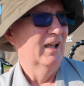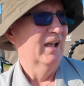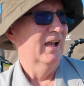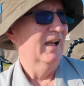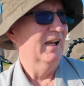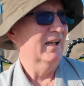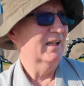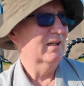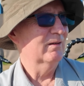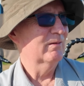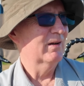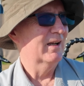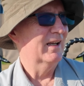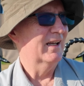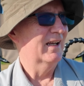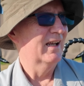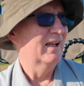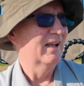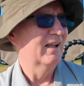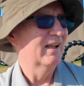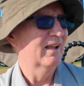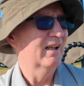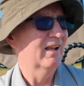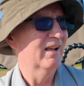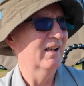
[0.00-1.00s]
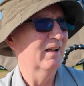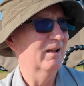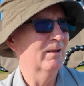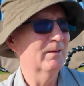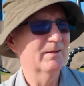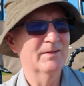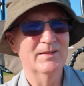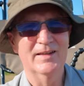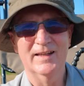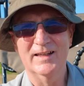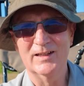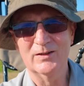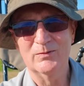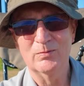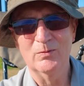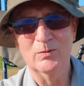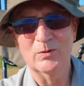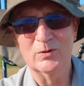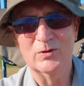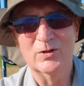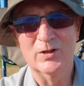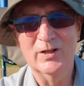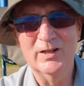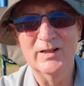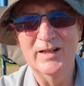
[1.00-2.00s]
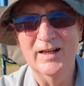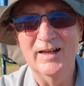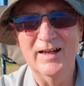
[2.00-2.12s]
Anyway, thanks for watching